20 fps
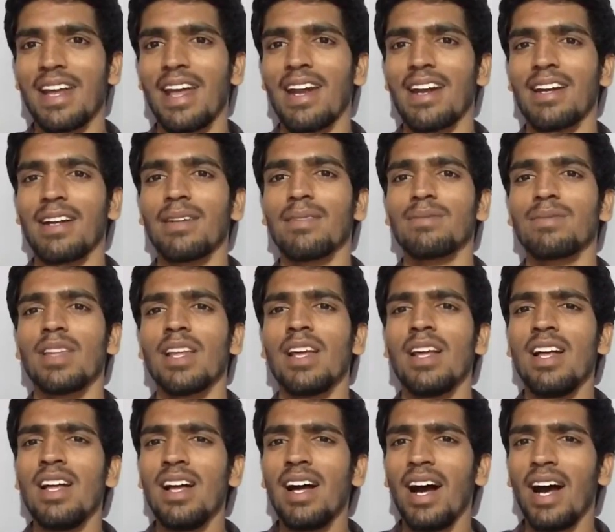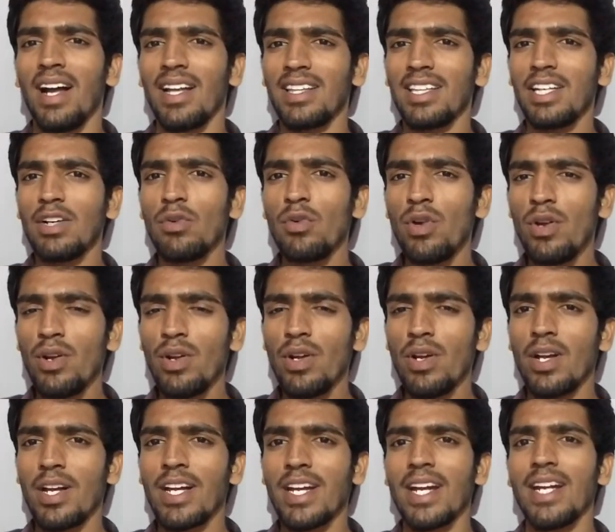Canada. I think we
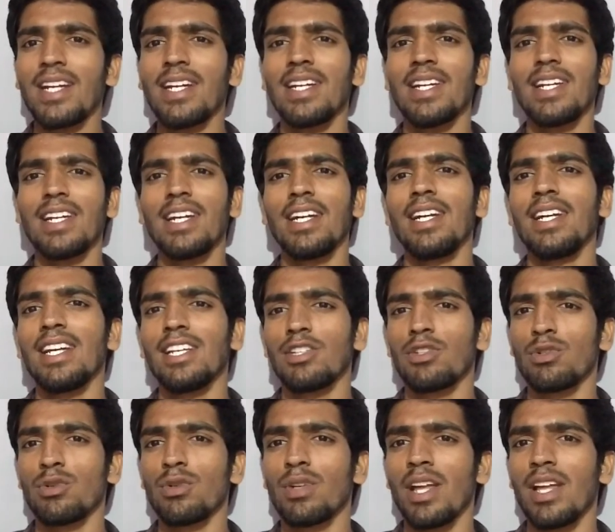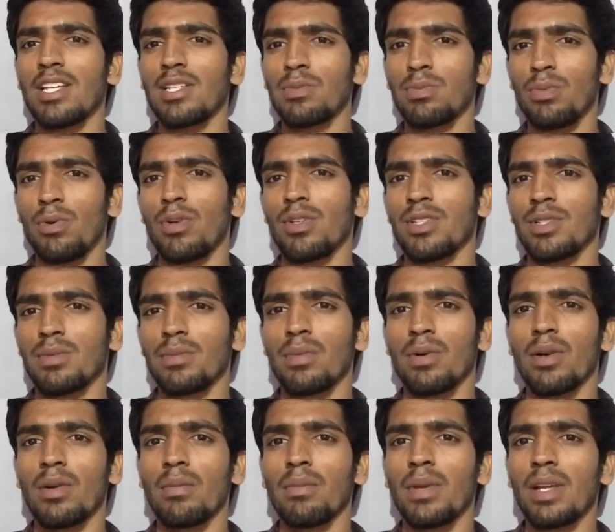get it in India soon as
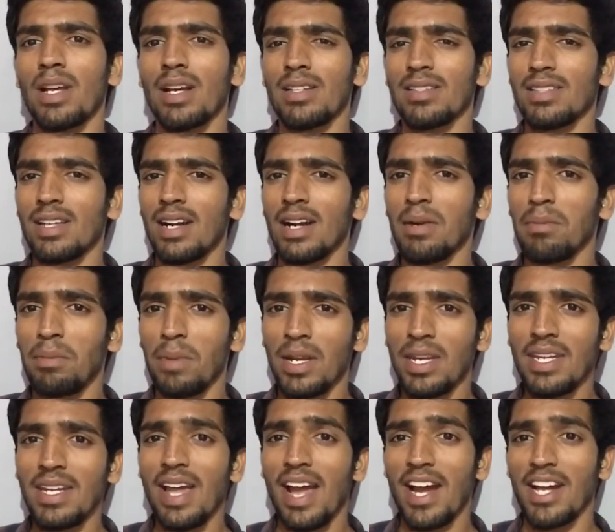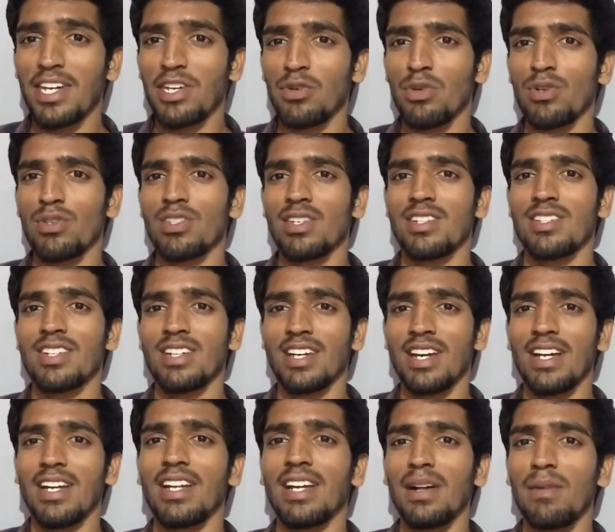possible because there are many active users in
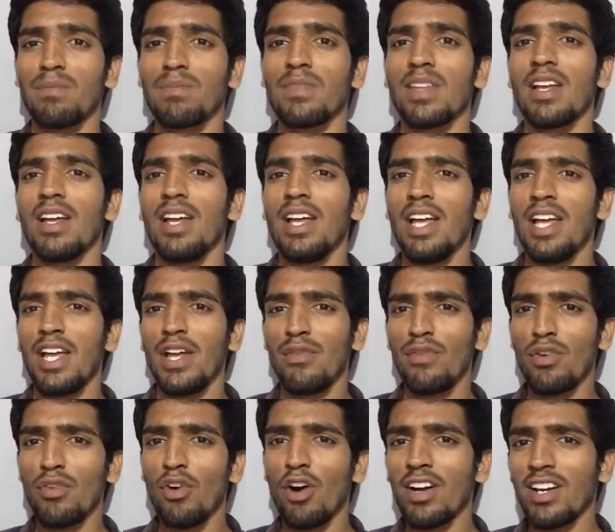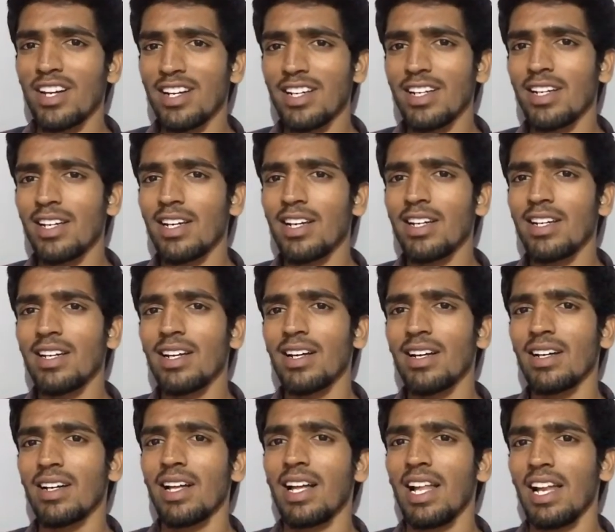India. If you want it in
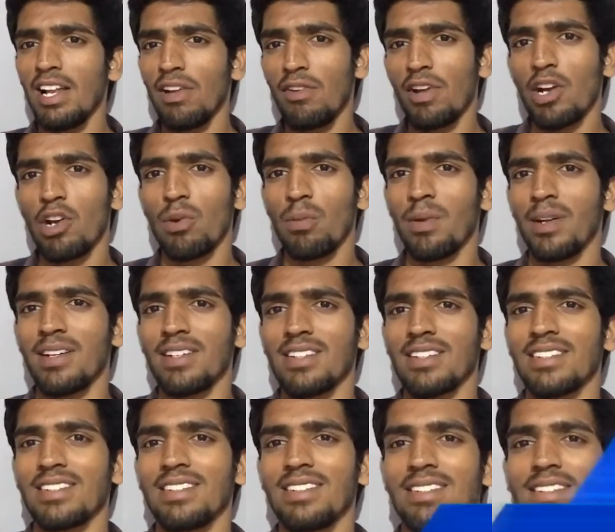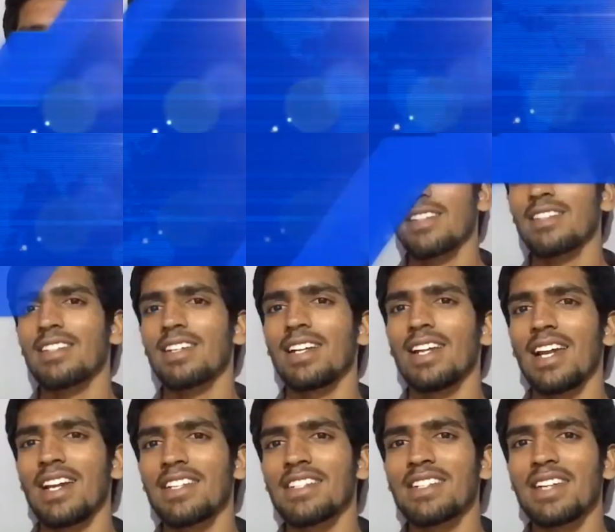India, leave a comment. Next,
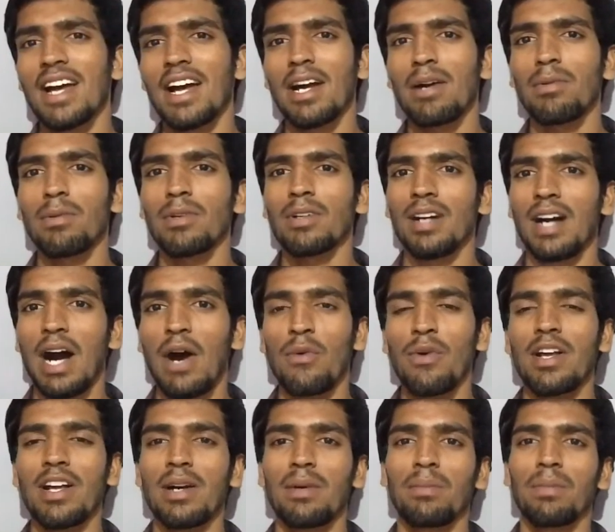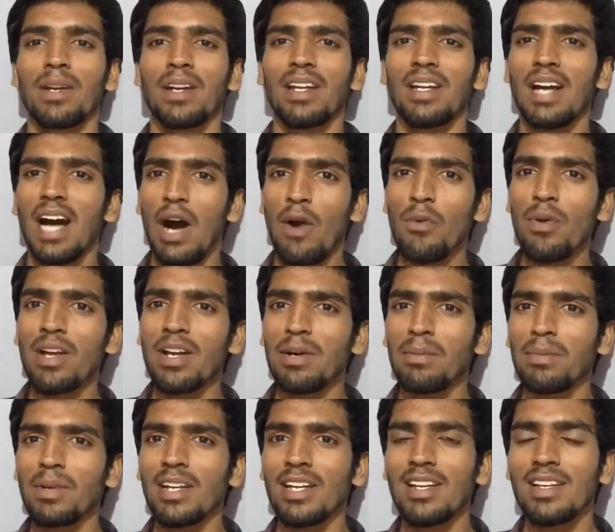let's talk about Huawei company. Huawei
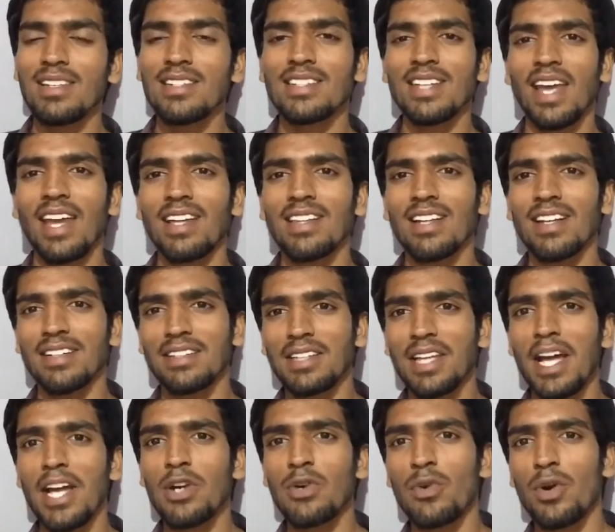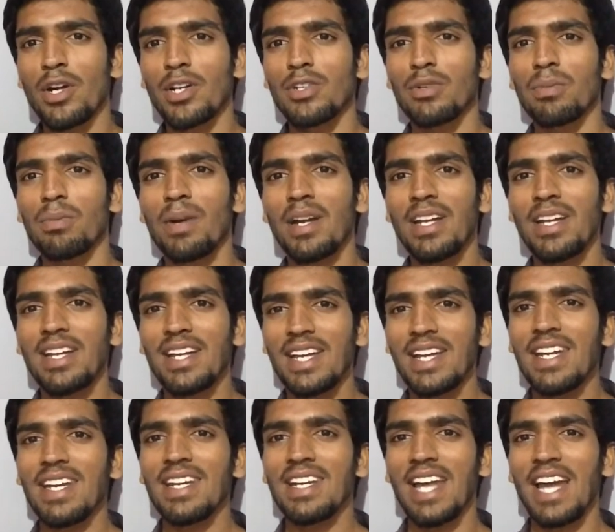company is saying that they are going to bring
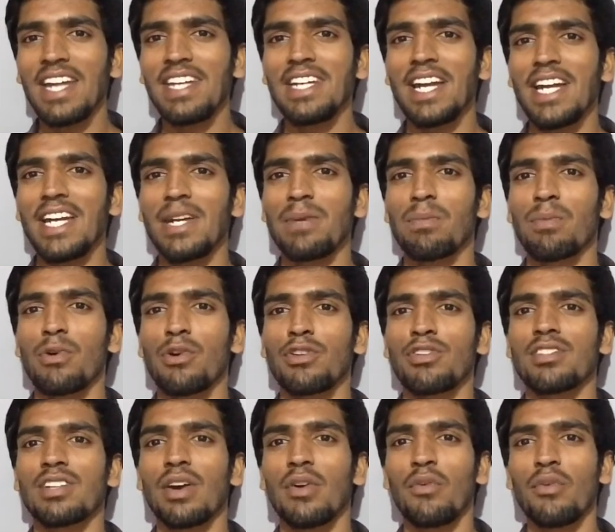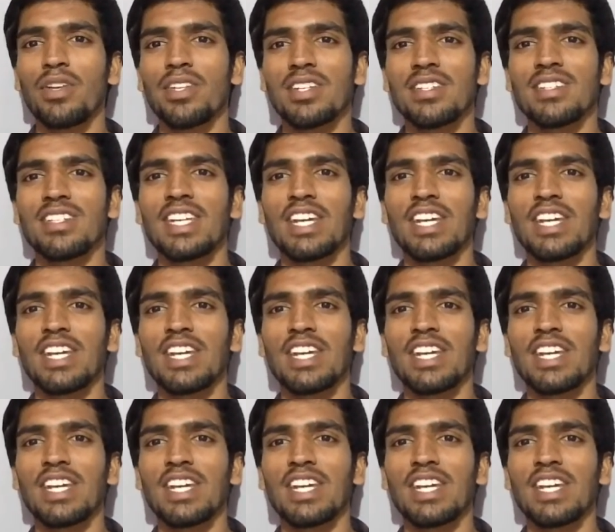Kirin 990 processor, which is